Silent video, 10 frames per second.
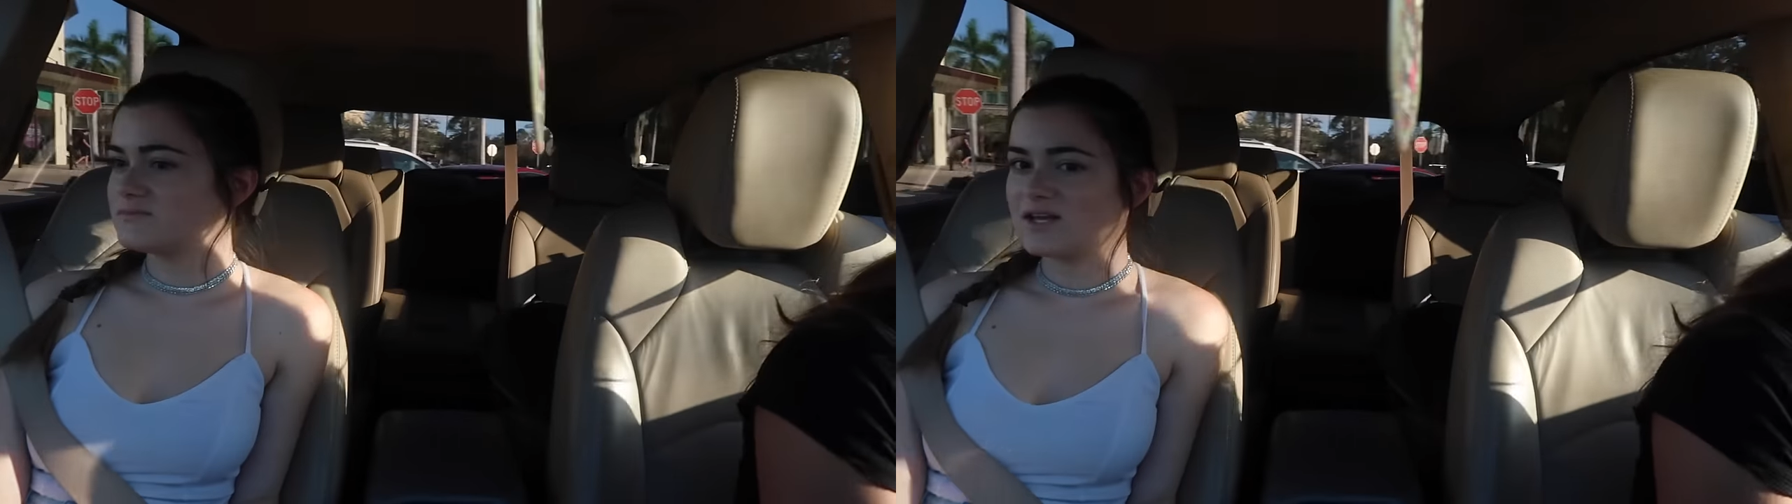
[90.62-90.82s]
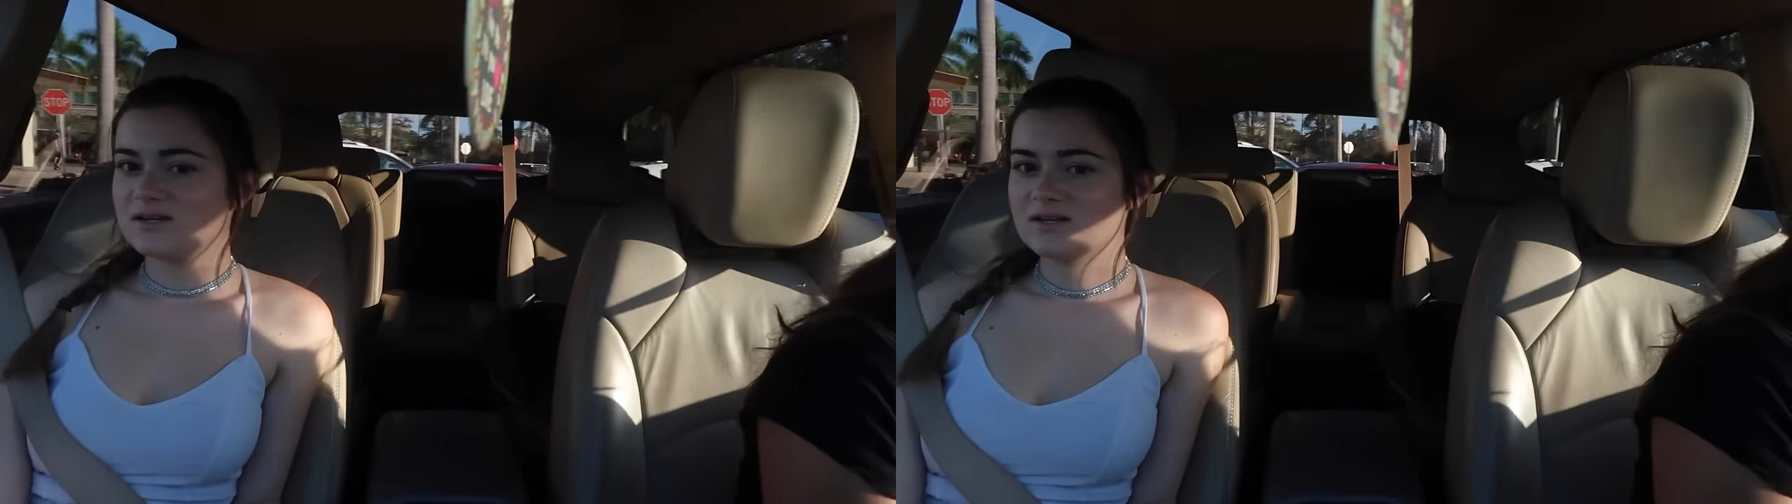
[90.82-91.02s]

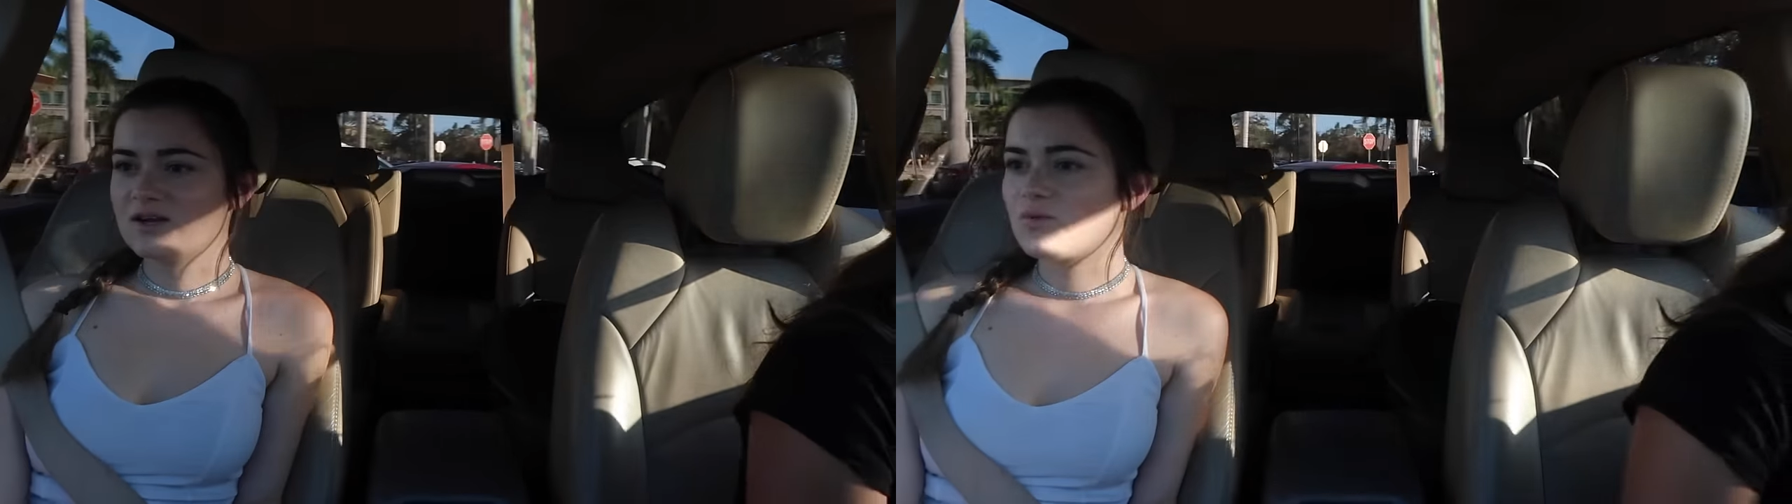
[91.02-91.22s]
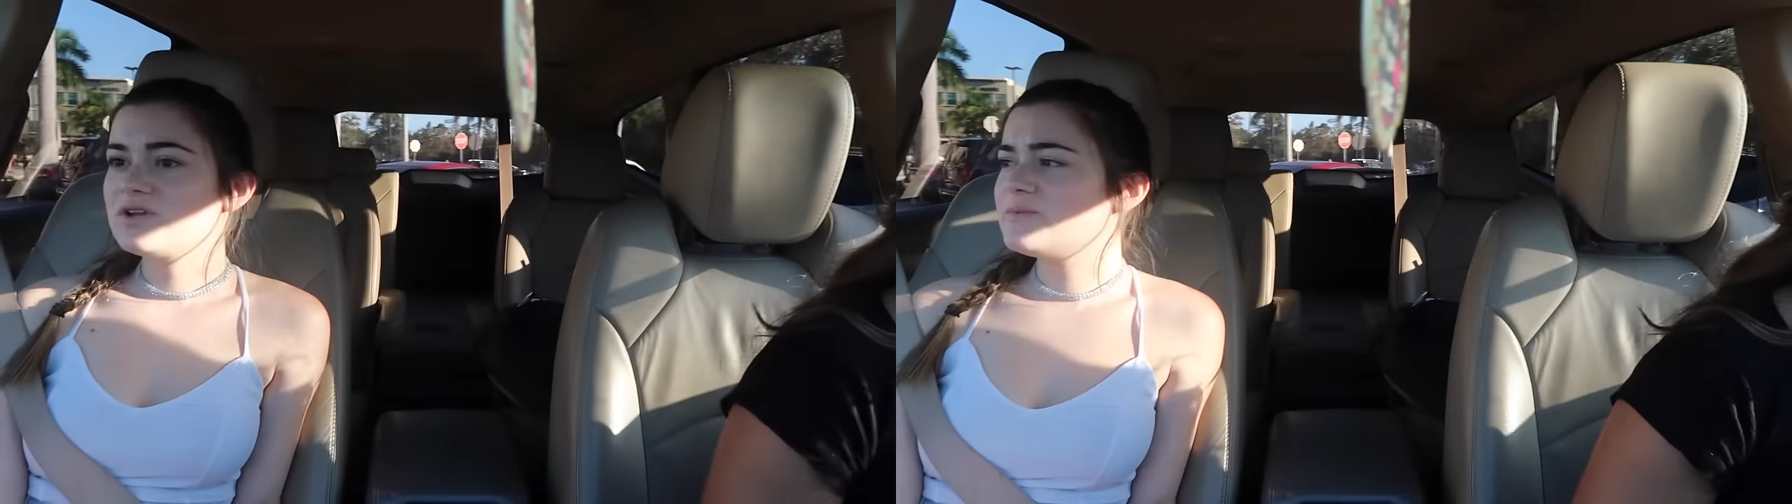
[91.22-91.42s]

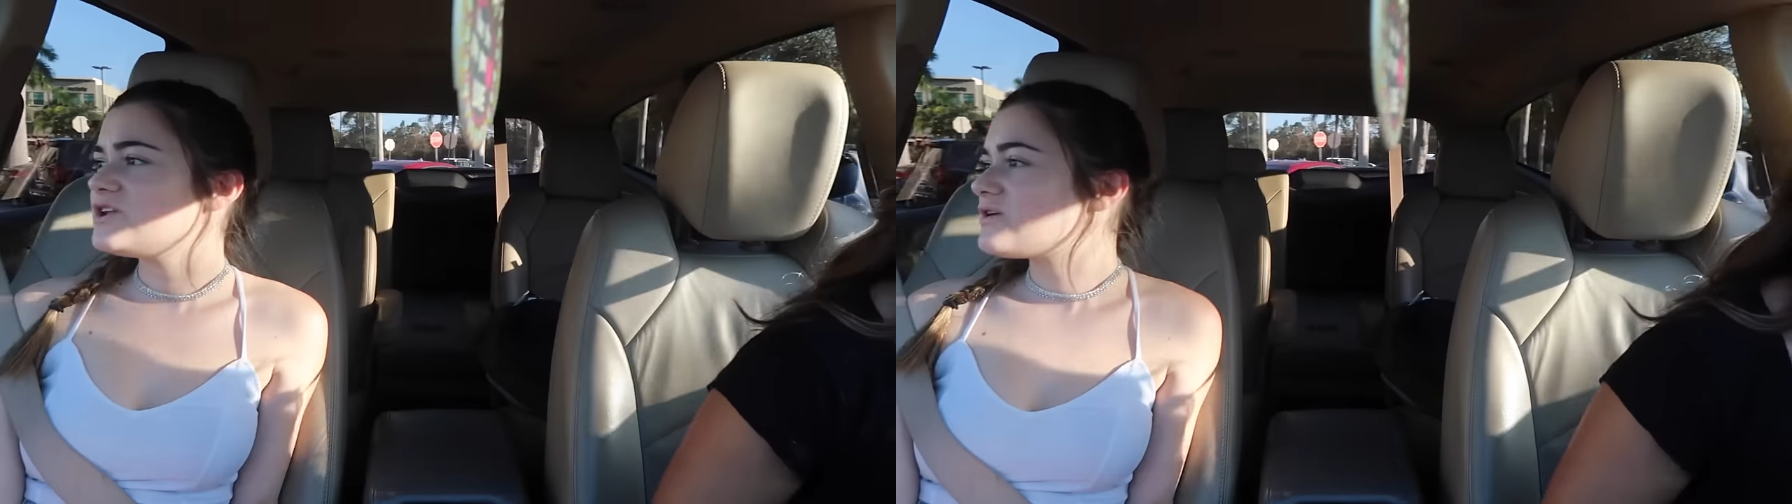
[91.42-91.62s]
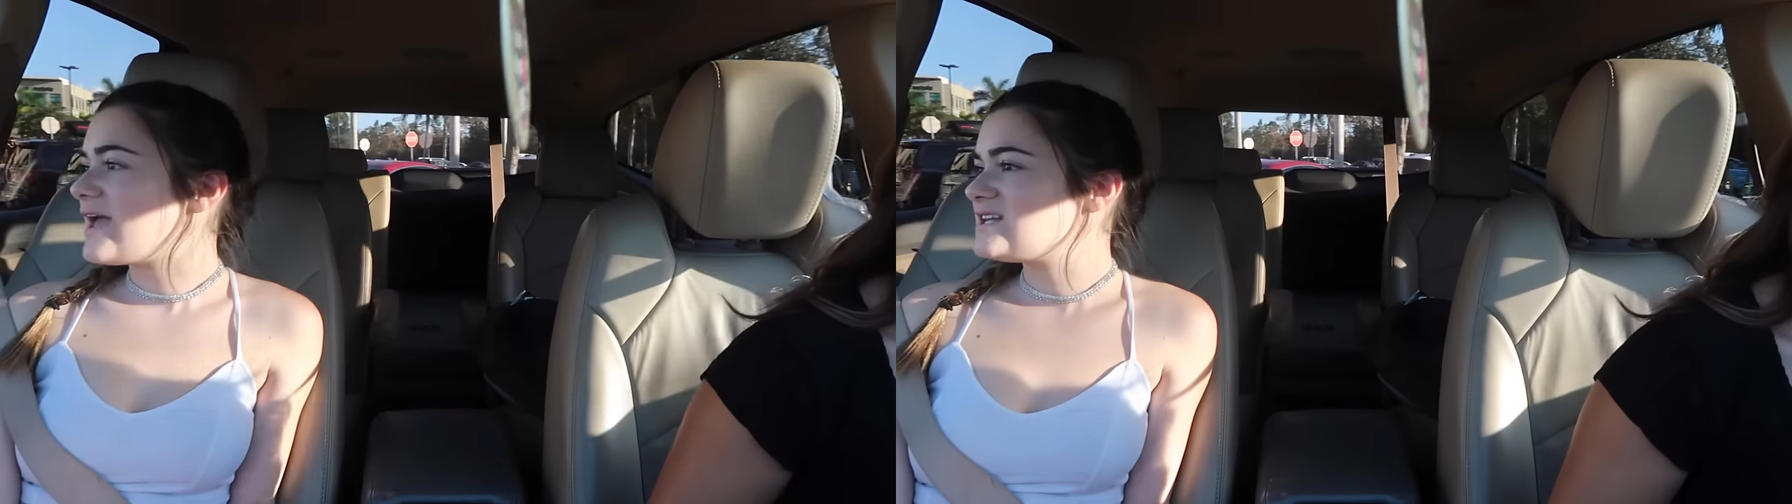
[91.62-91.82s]
What do you
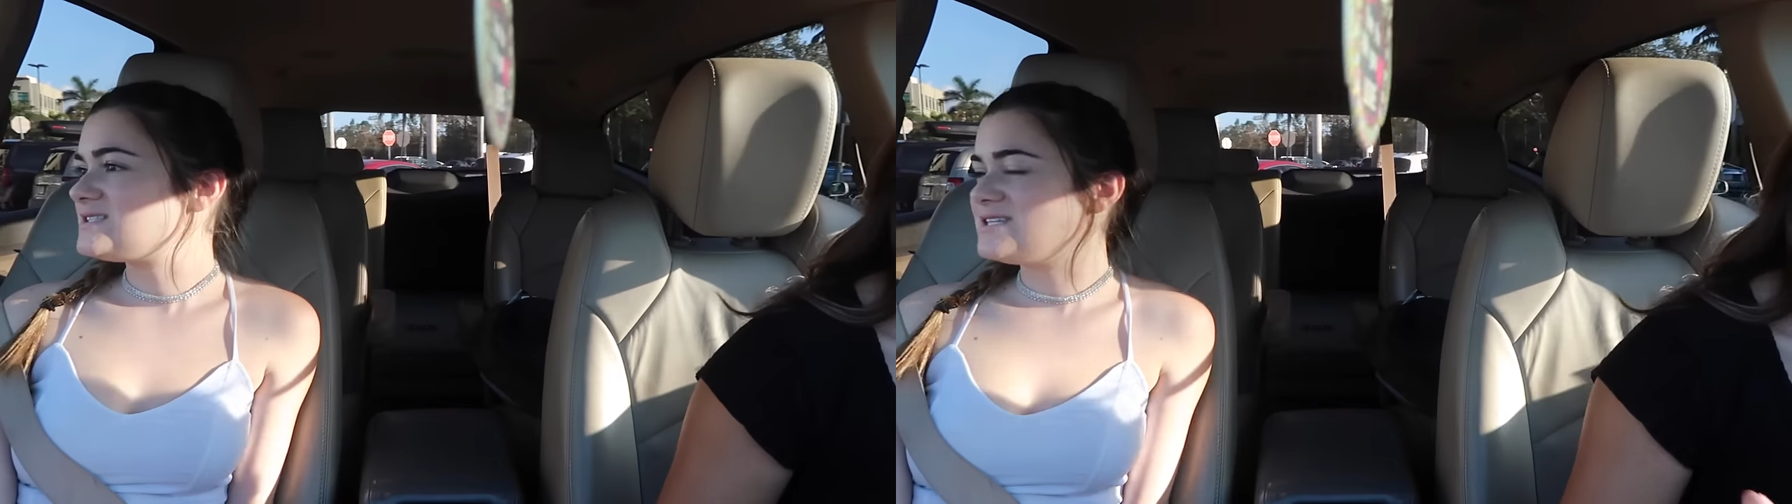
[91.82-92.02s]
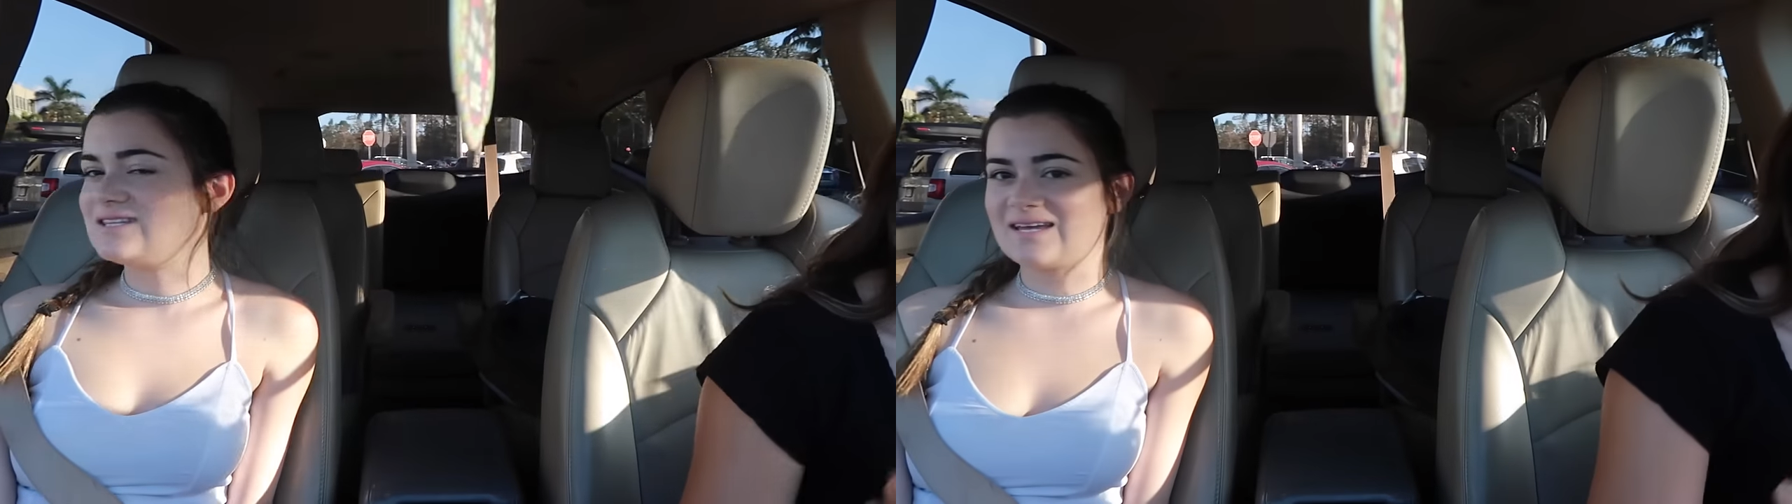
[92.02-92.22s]
mean you can't see?